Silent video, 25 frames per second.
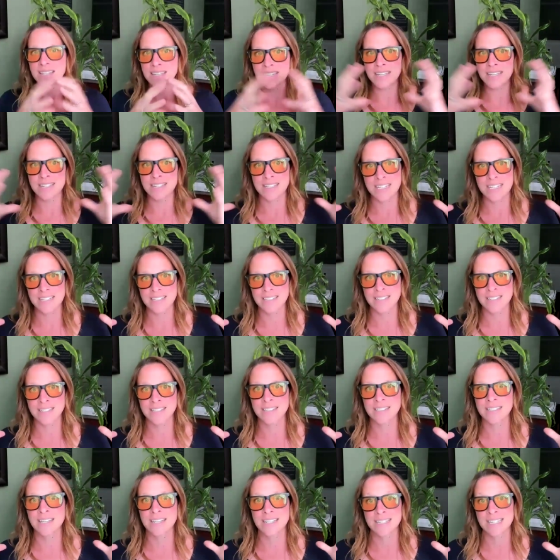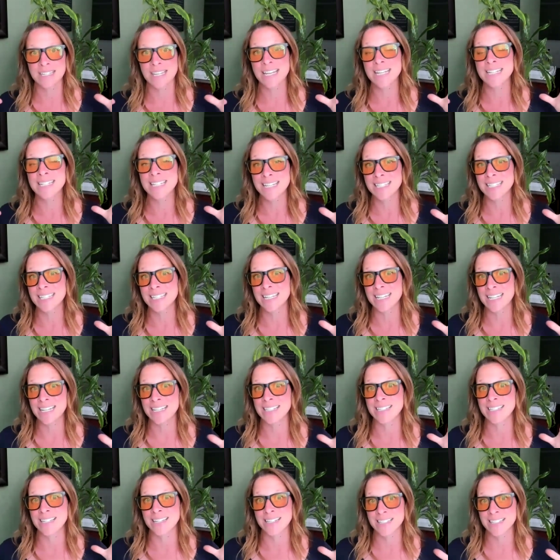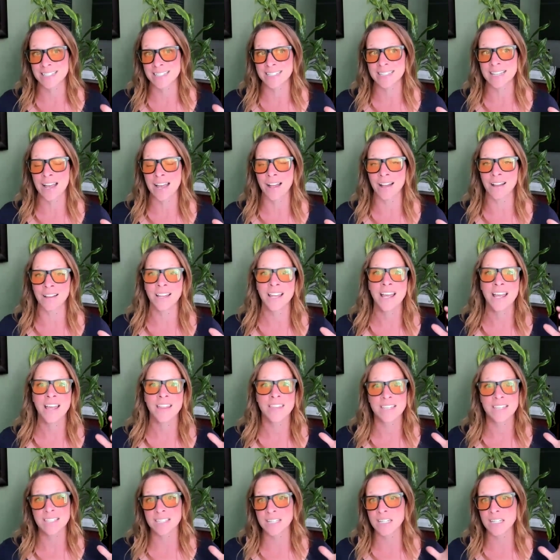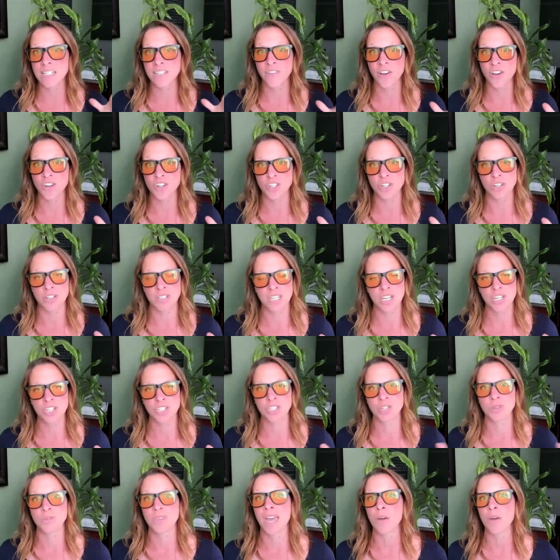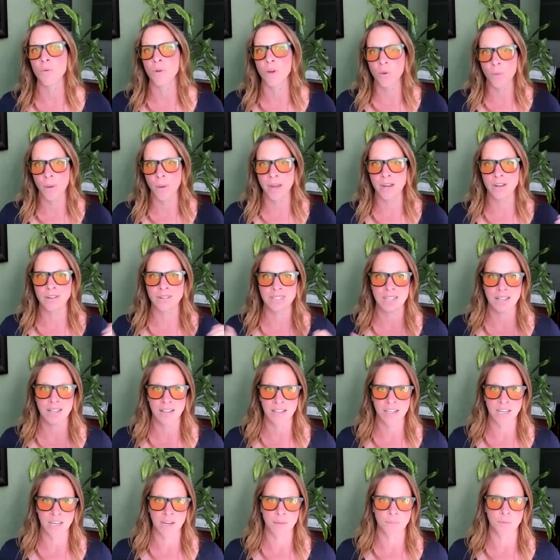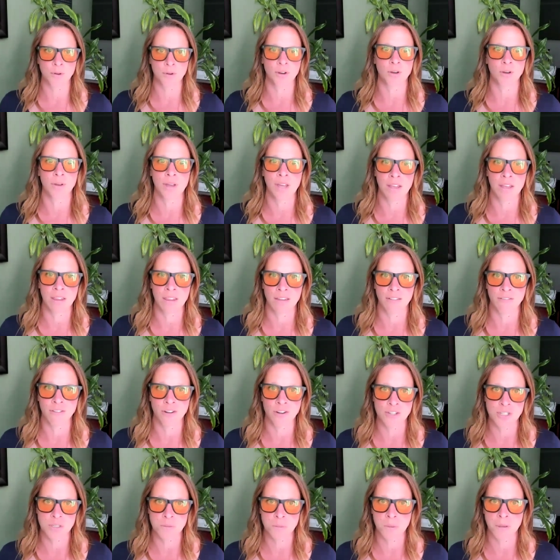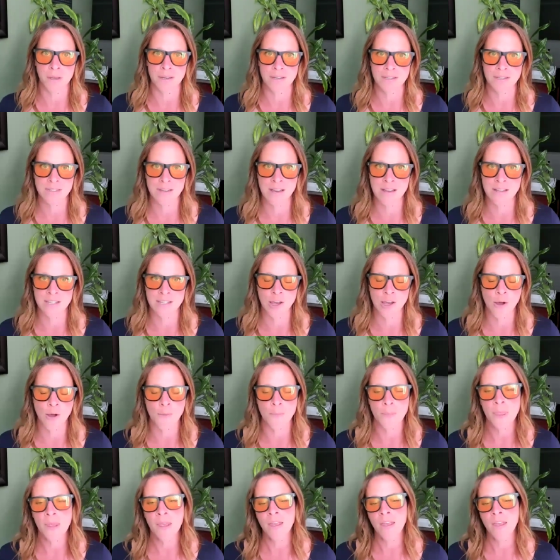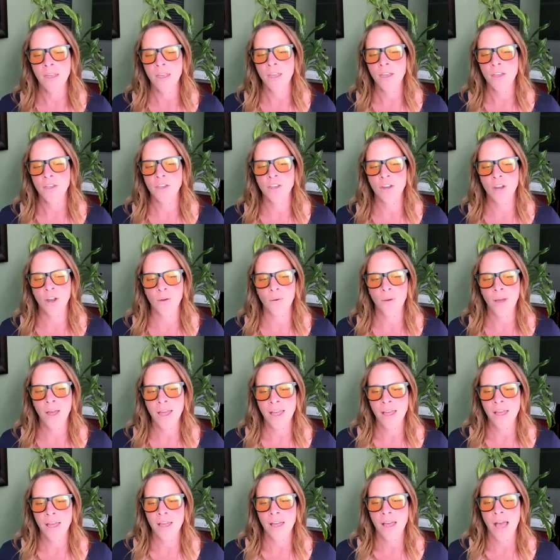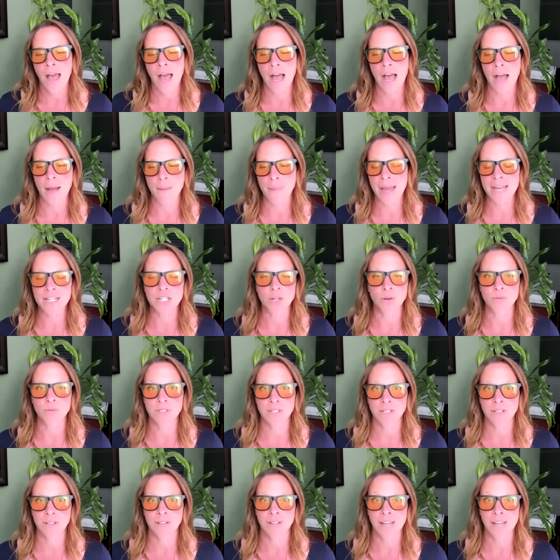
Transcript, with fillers: diseased, dis, diseased cell, this dysfunctional tissue that requires the cleanup crew in the first place. And so, you know, um, I don't